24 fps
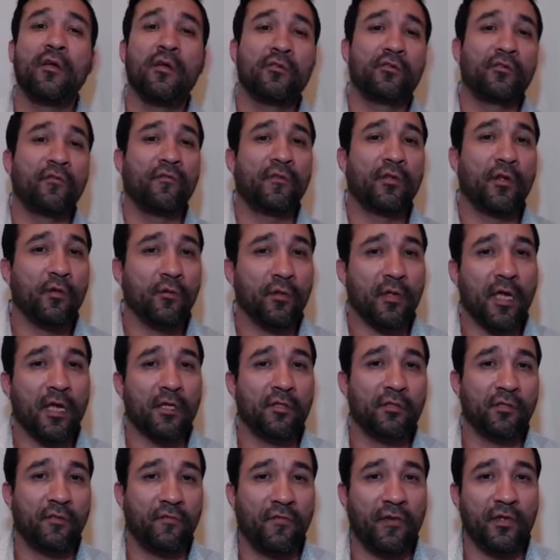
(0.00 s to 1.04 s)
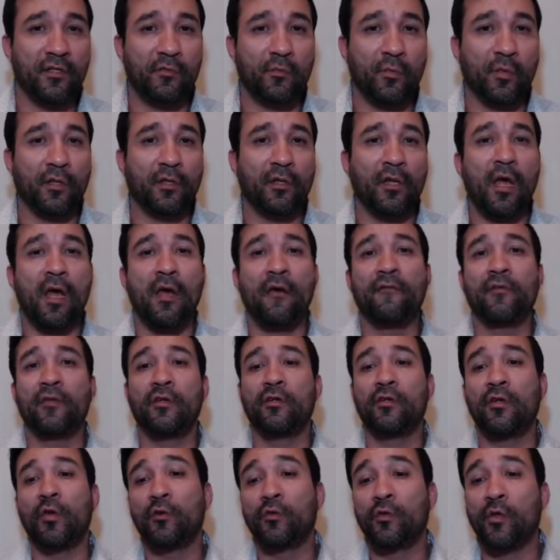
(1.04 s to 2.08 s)
So if you don't catch the Facebook Live, you
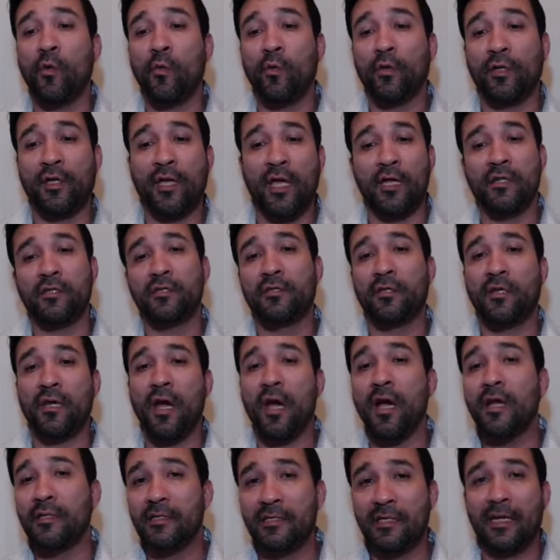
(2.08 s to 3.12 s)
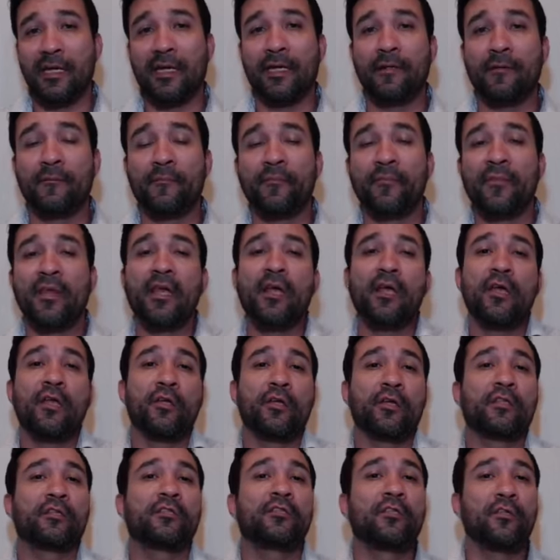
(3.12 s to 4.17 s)
don't know where to catch the content
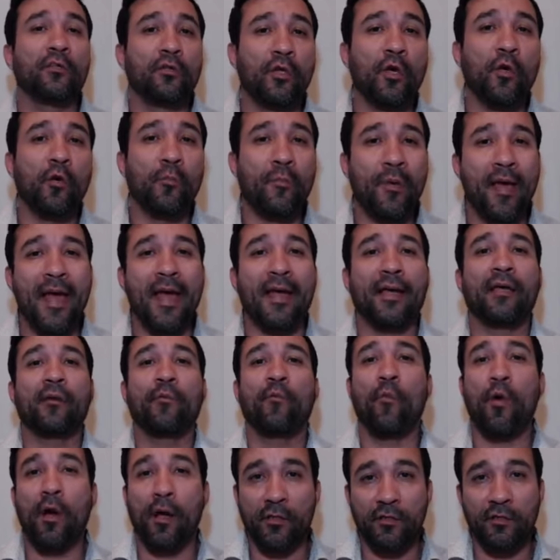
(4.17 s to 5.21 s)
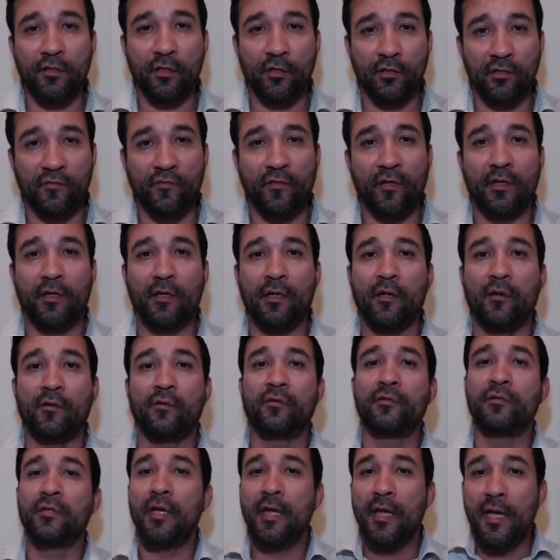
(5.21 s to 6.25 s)
you can still go back and watch those
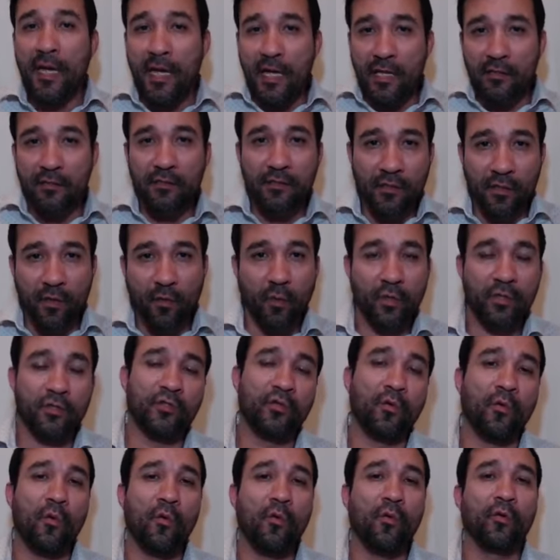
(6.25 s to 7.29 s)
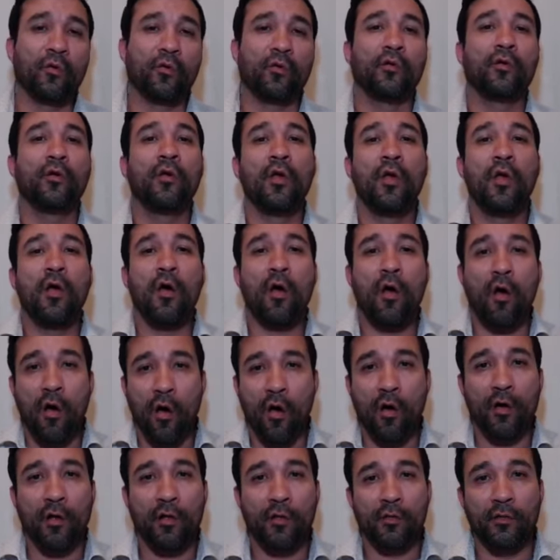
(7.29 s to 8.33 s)
videos in sequential order
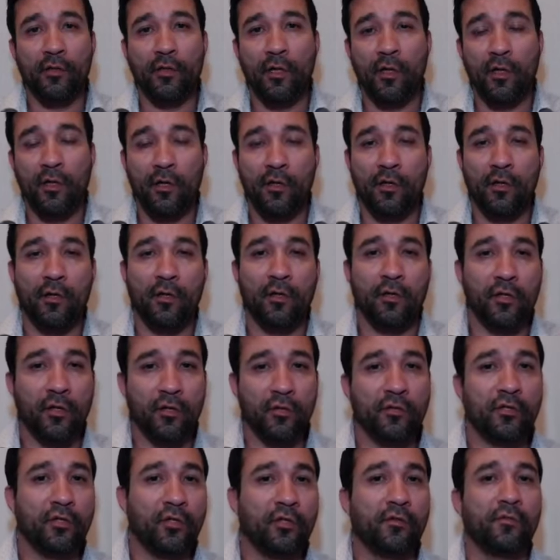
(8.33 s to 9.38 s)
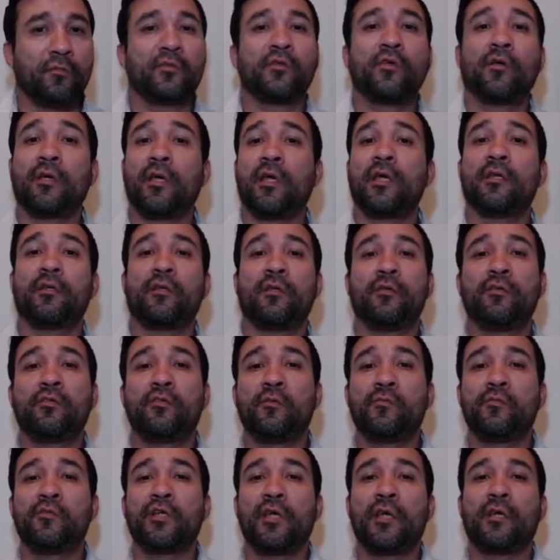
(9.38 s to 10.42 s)
on YouTube. So again, the
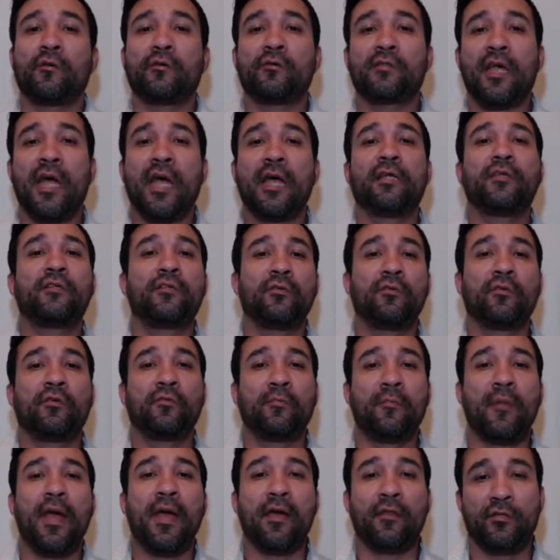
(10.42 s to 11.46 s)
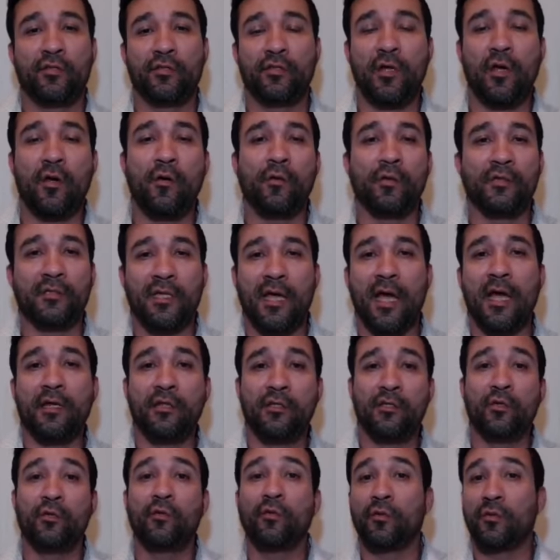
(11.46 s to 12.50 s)
YouTube channel is iTutor Math Show. It's
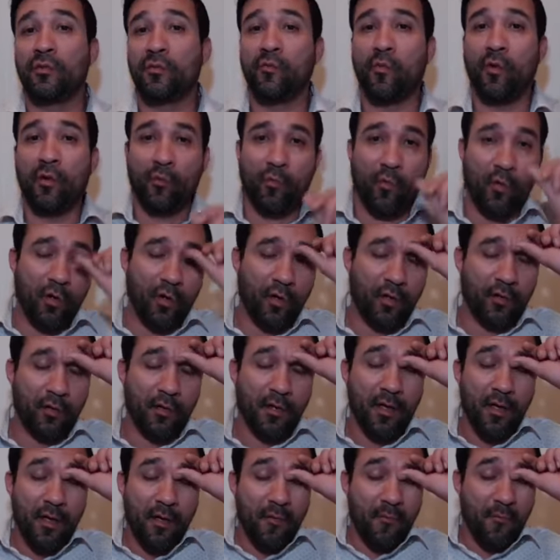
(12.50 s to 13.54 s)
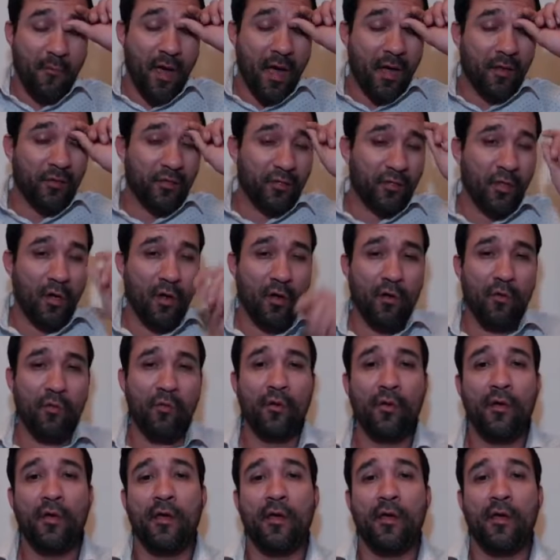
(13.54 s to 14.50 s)
iTutor is one word, Math Show.